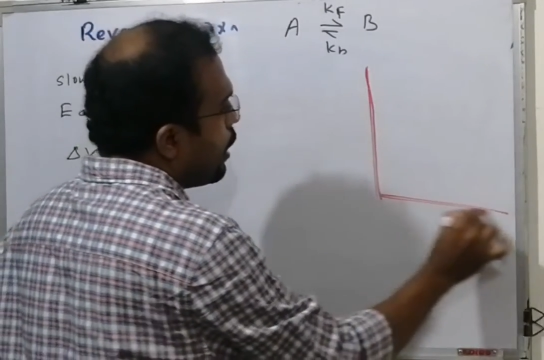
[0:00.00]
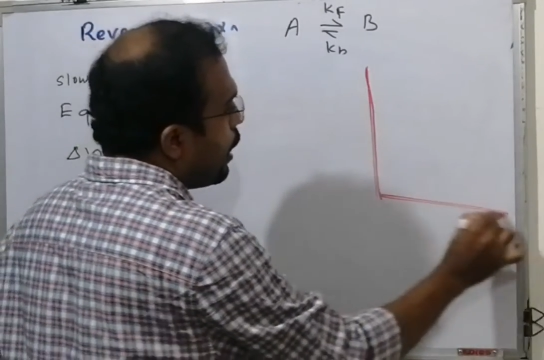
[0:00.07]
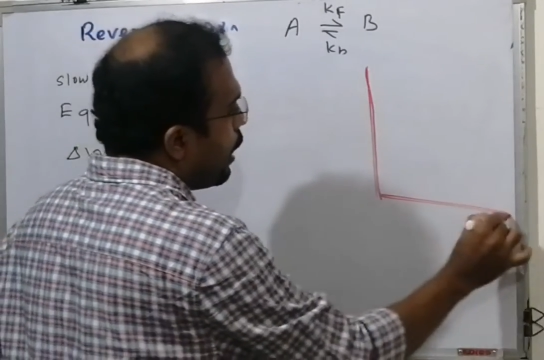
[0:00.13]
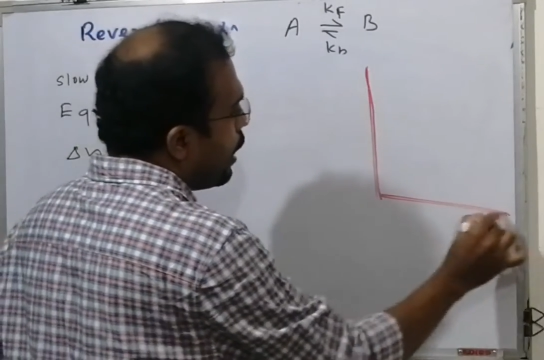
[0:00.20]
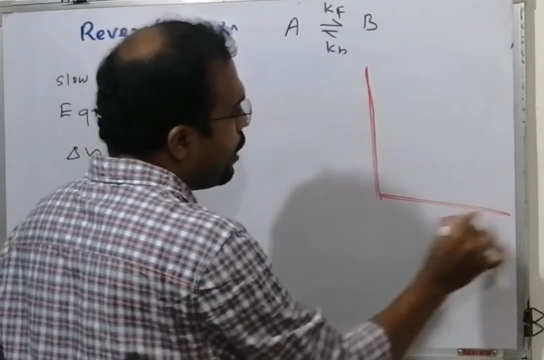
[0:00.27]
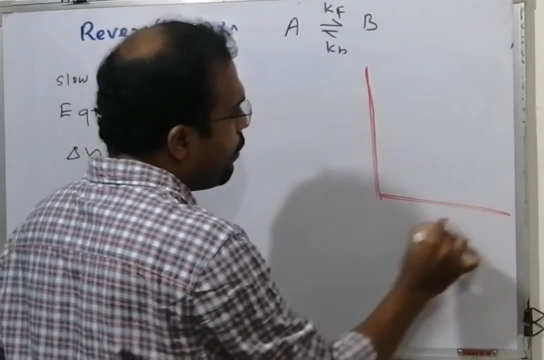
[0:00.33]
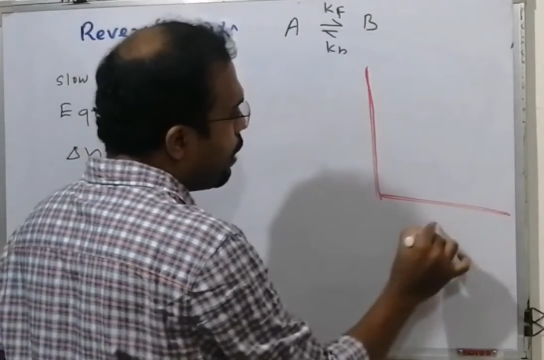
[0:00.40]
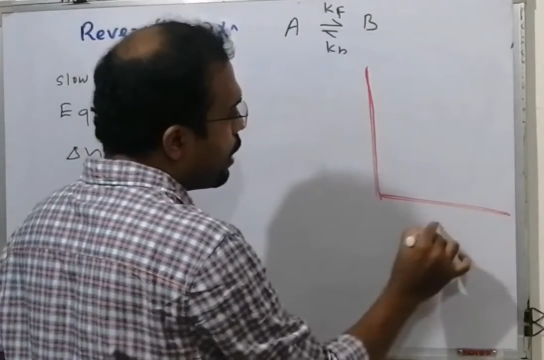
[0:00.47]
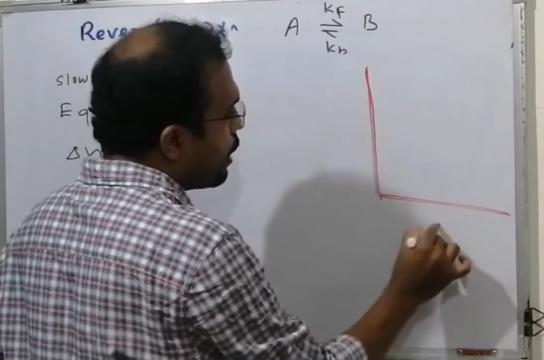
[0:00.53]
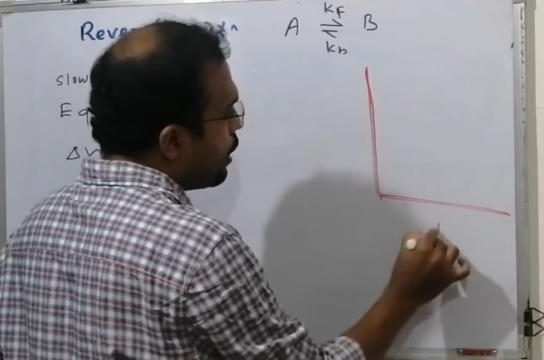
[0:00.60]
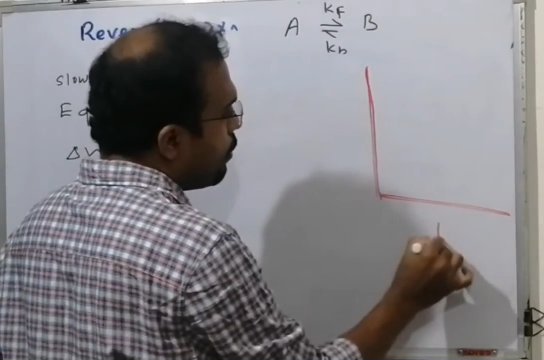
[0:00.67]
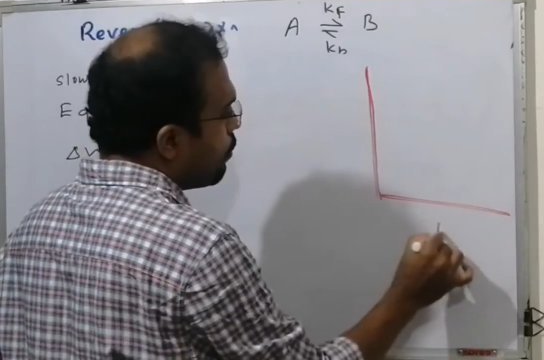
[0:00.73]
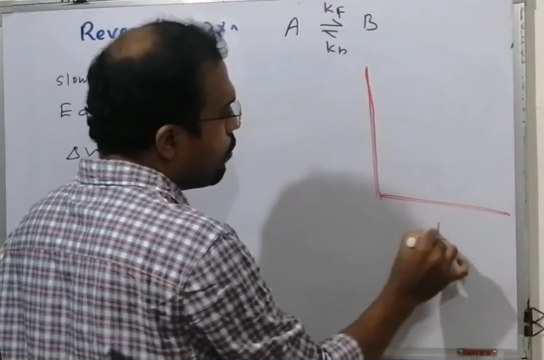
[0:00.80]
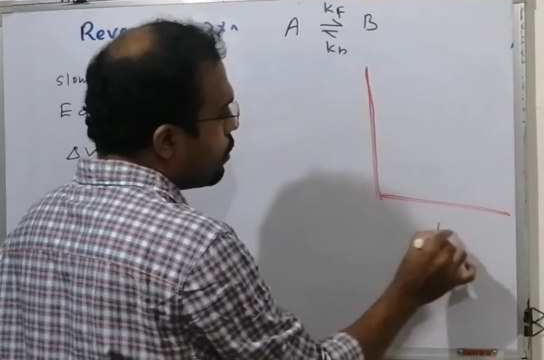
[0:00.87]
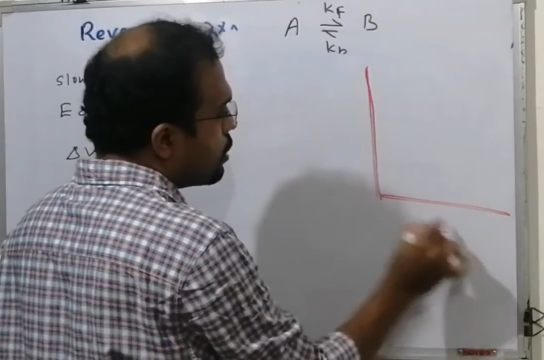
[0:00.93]

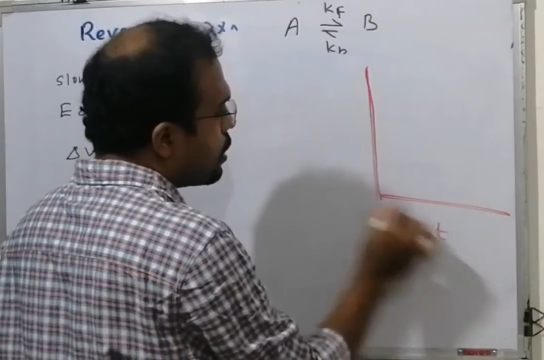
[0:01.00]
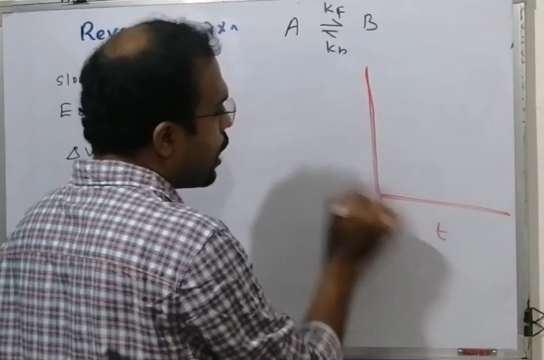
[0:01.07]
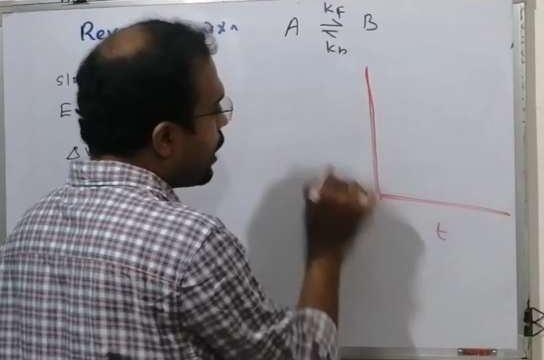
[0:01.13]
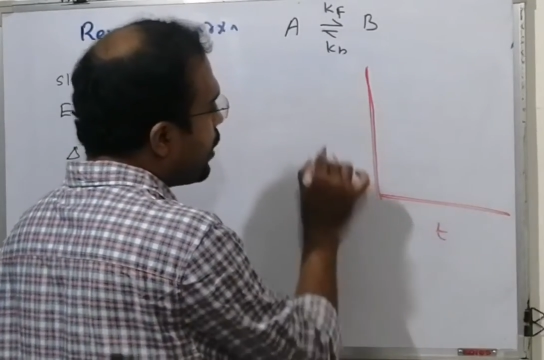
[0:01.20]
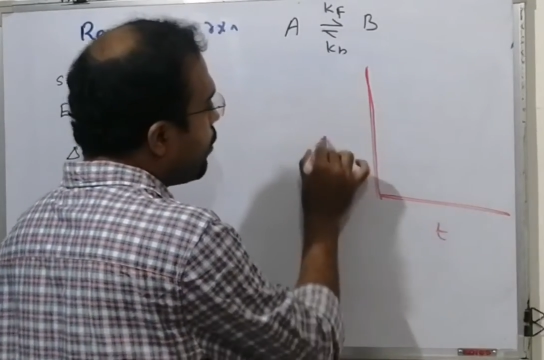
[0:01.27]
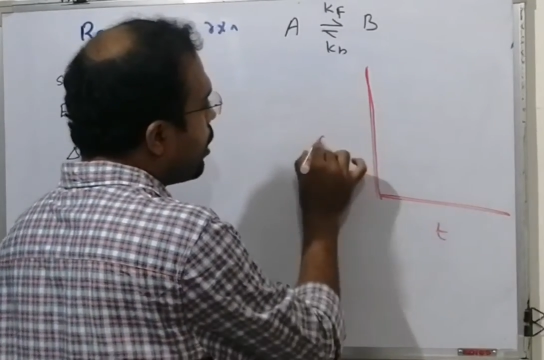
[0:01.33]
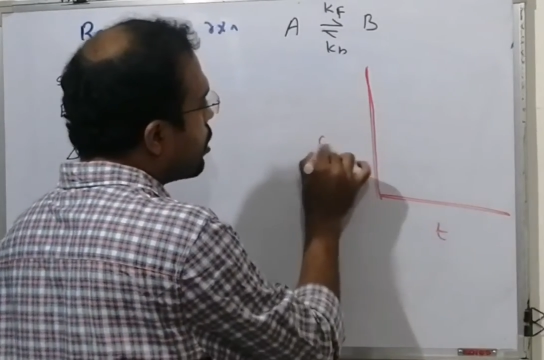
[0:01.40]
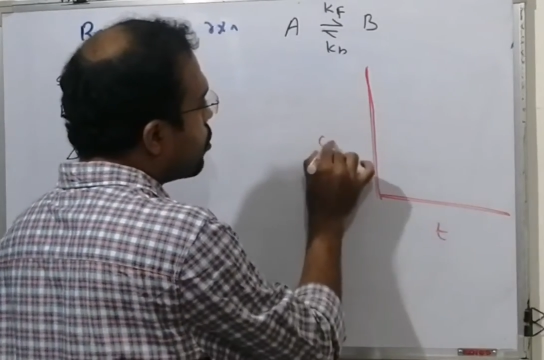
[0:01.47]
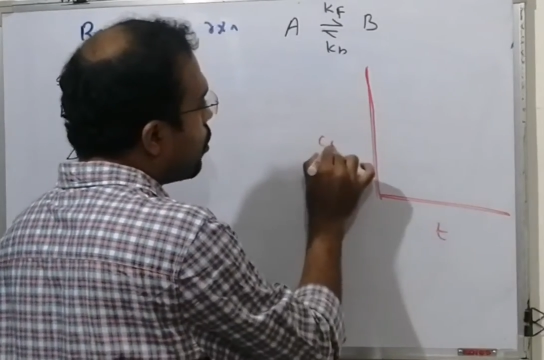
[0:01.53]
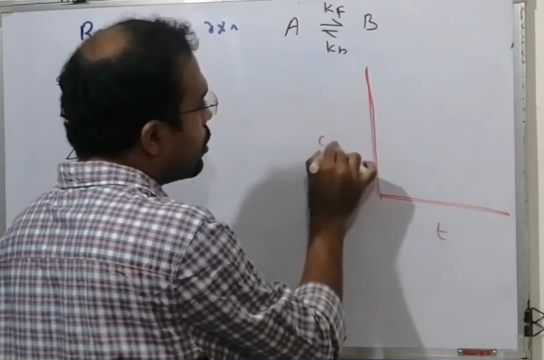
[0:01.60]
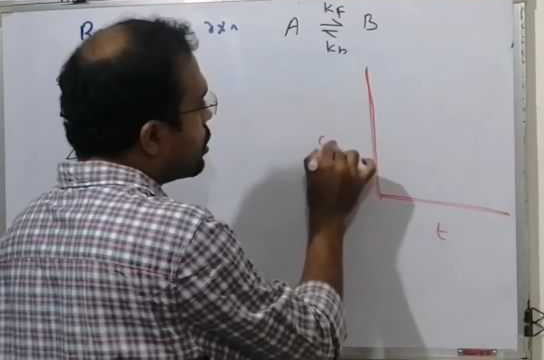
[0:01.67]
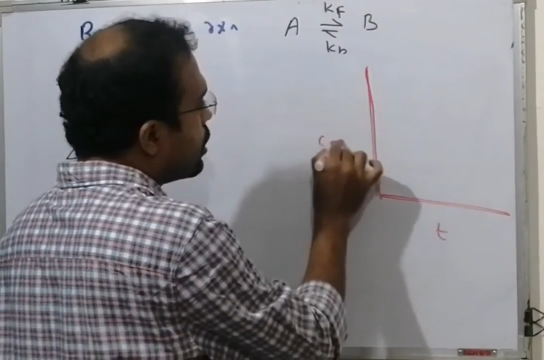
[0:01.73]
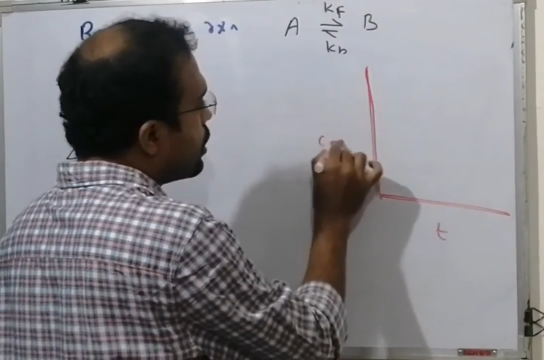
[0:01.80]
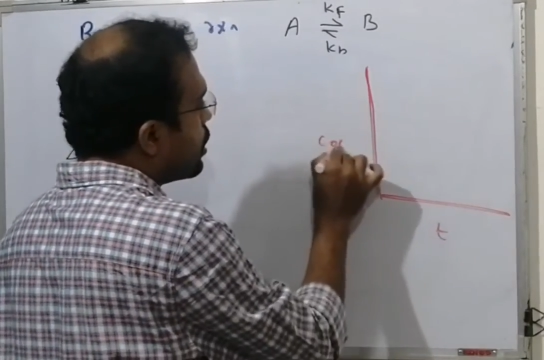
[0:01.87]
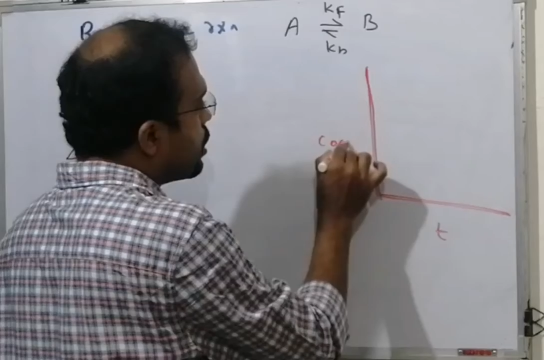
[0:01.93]
Anyway, time and
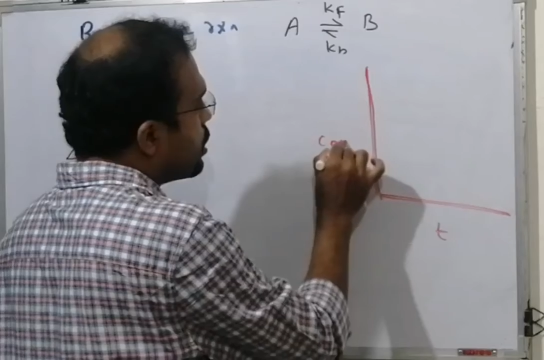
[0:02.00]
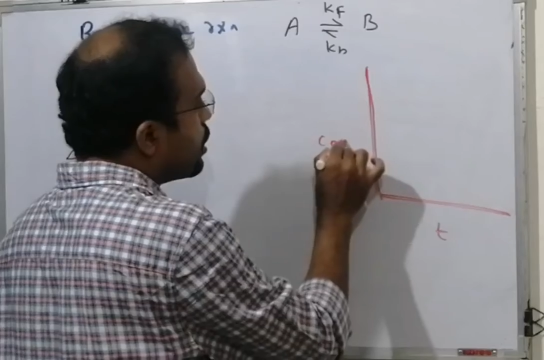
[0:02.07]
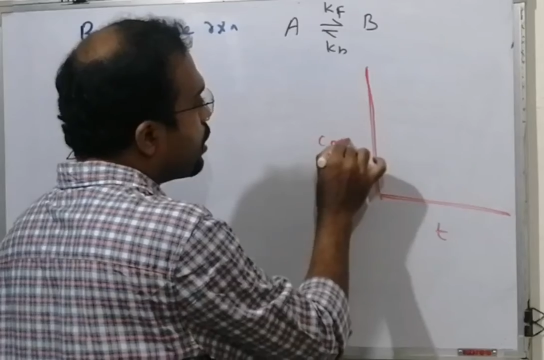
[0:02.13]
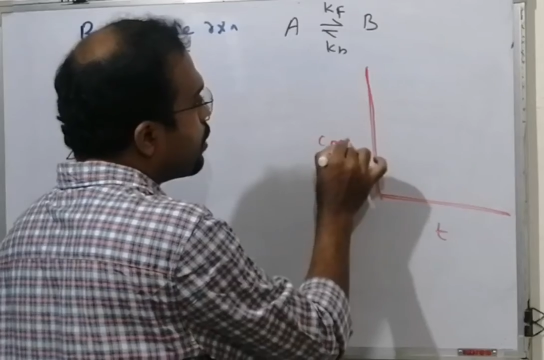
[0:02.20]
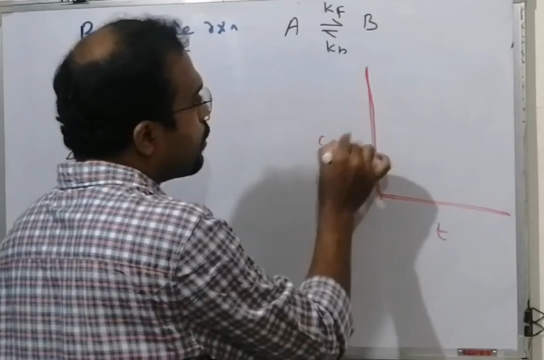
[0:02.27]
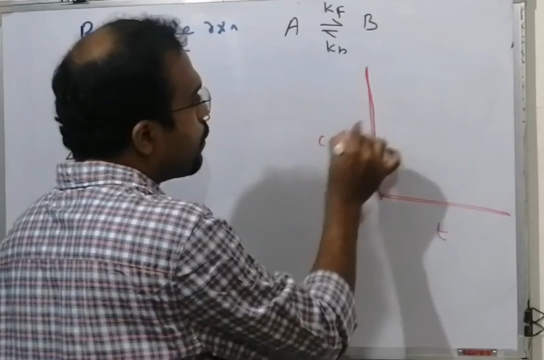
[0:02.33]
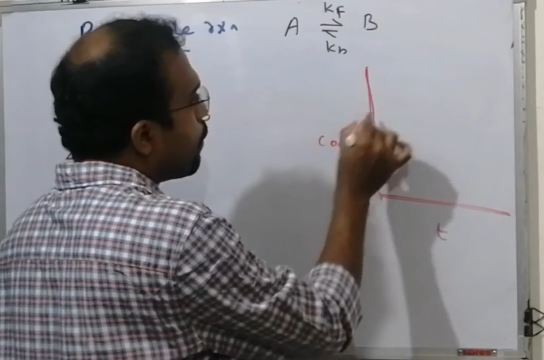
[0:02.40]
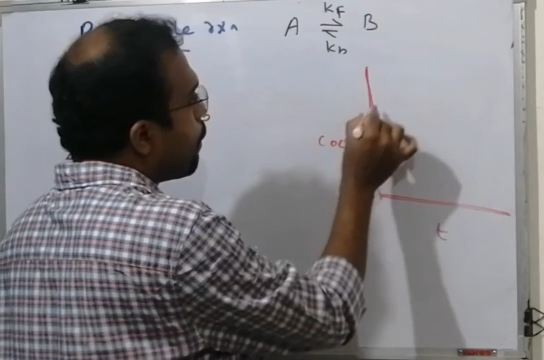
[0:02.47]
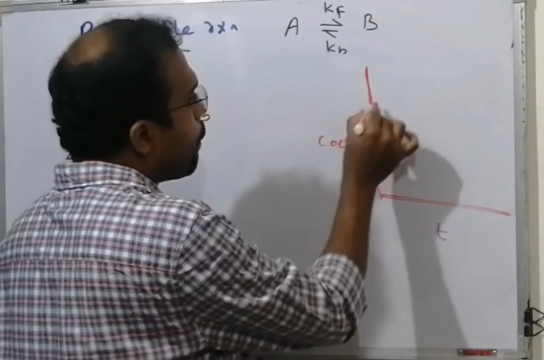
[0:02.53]
concentration.